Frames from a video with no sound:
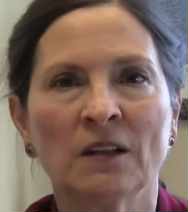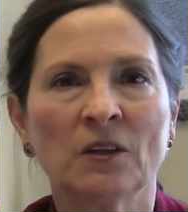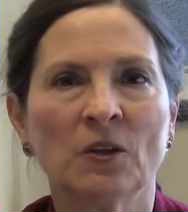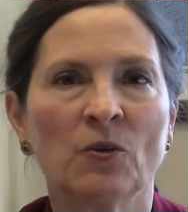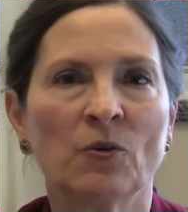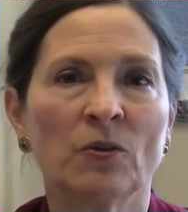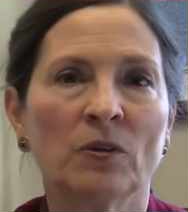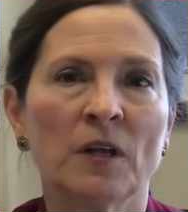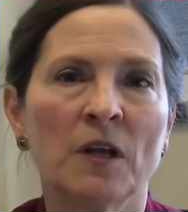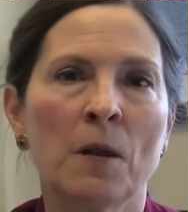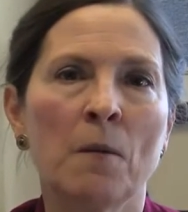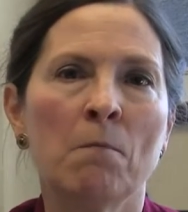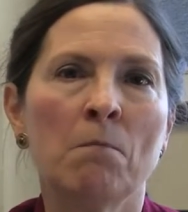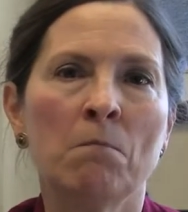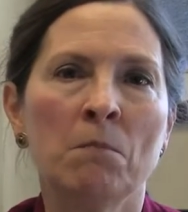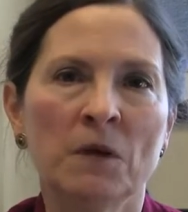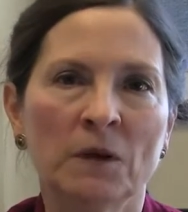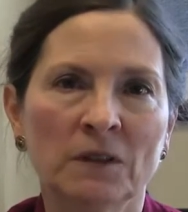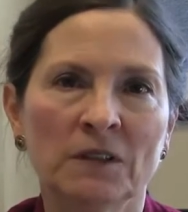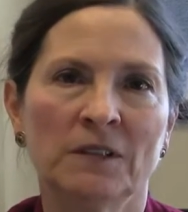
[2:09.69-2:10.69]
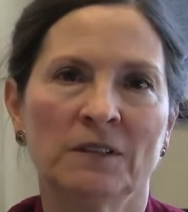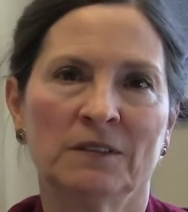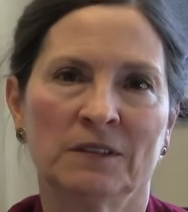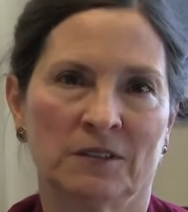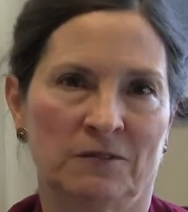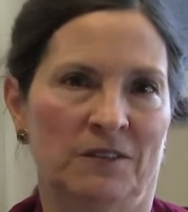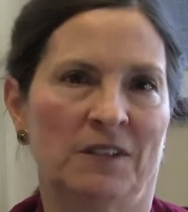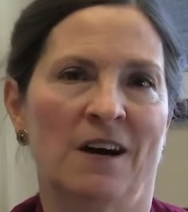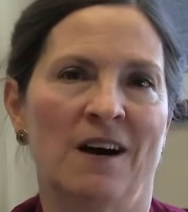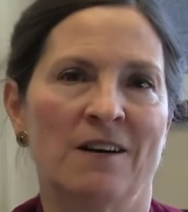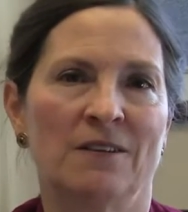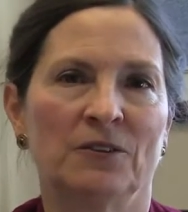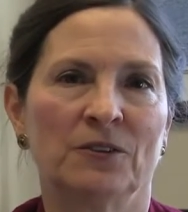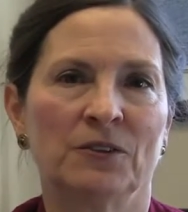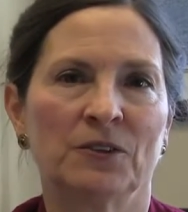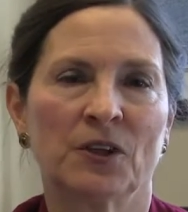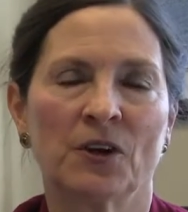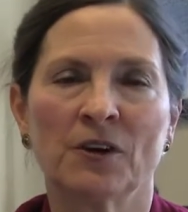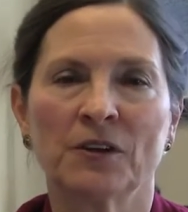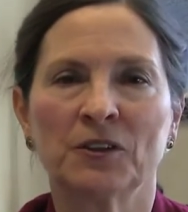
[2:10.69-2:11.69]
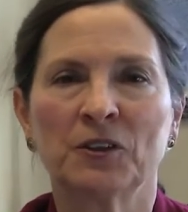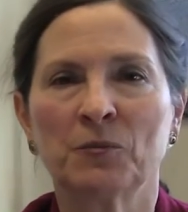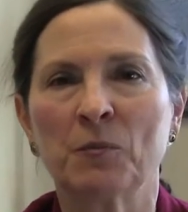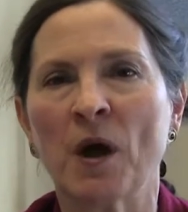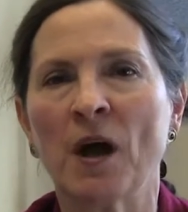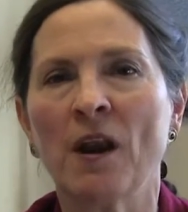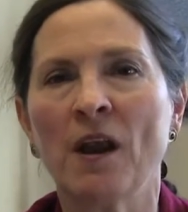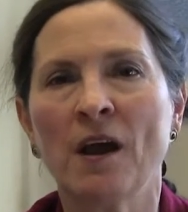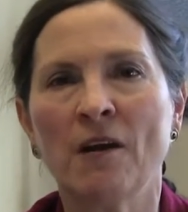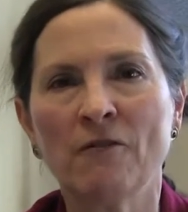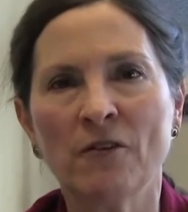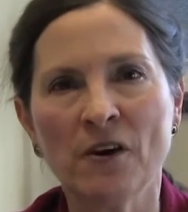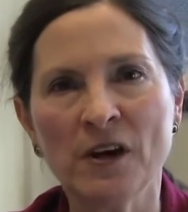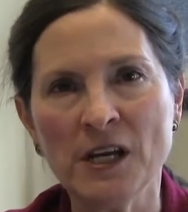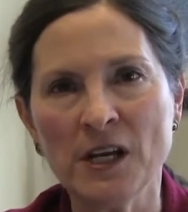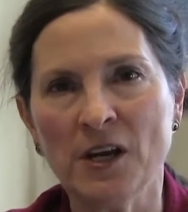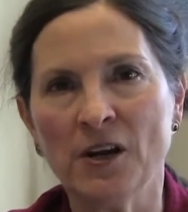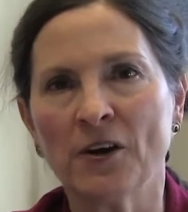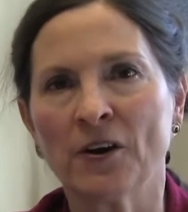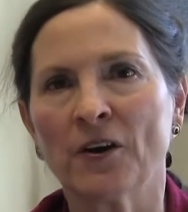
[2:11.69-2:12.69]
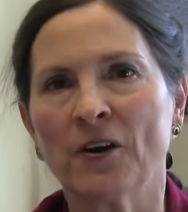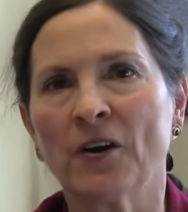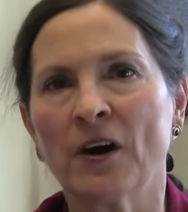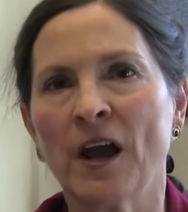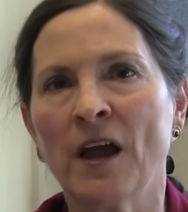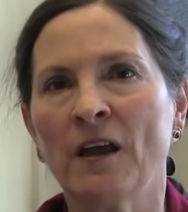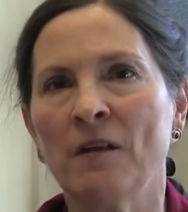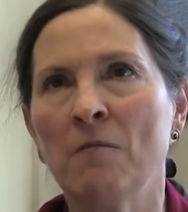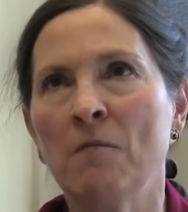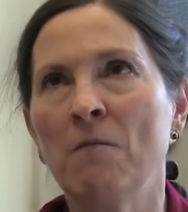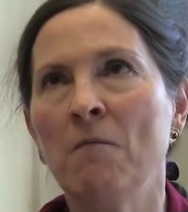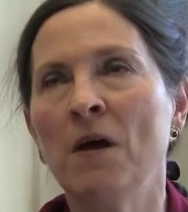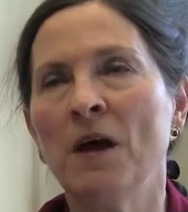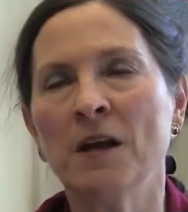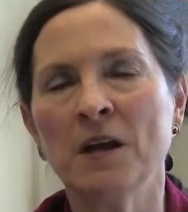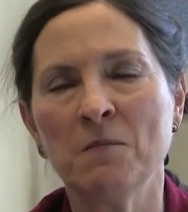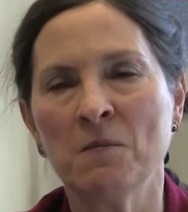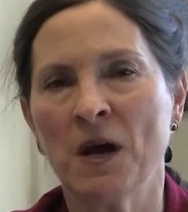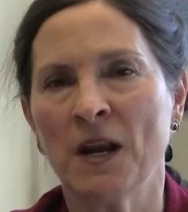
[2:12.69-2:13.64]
literally millions of dollars are spent every year and many,